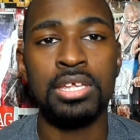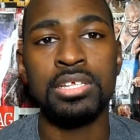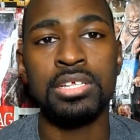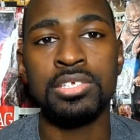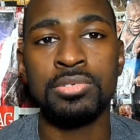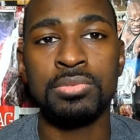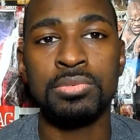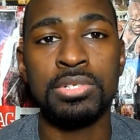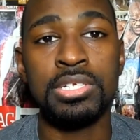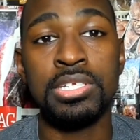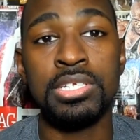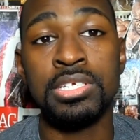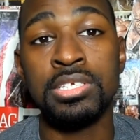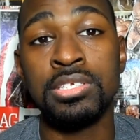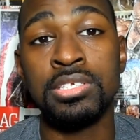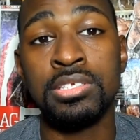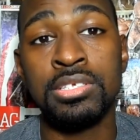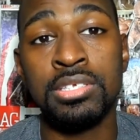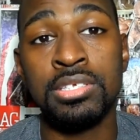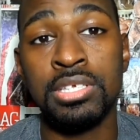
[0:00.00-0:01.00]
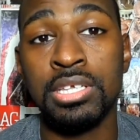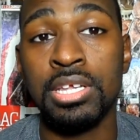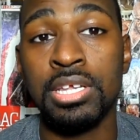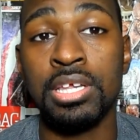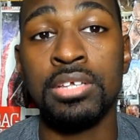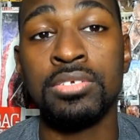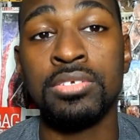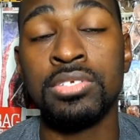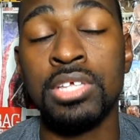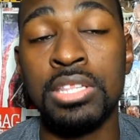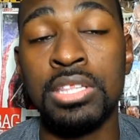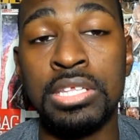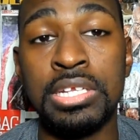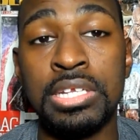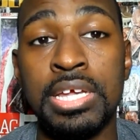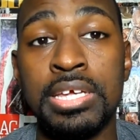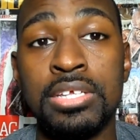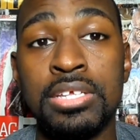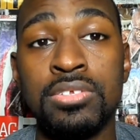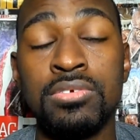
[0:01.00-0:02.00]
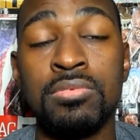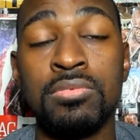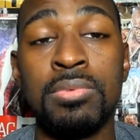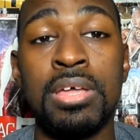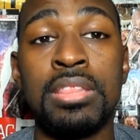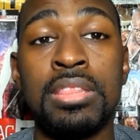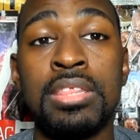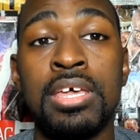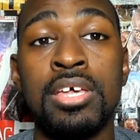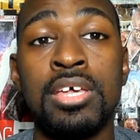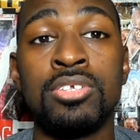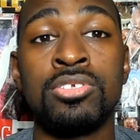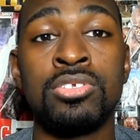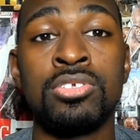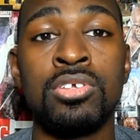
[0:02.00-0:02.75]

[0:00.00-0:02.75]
It is what it is. There's nothing I can do about that.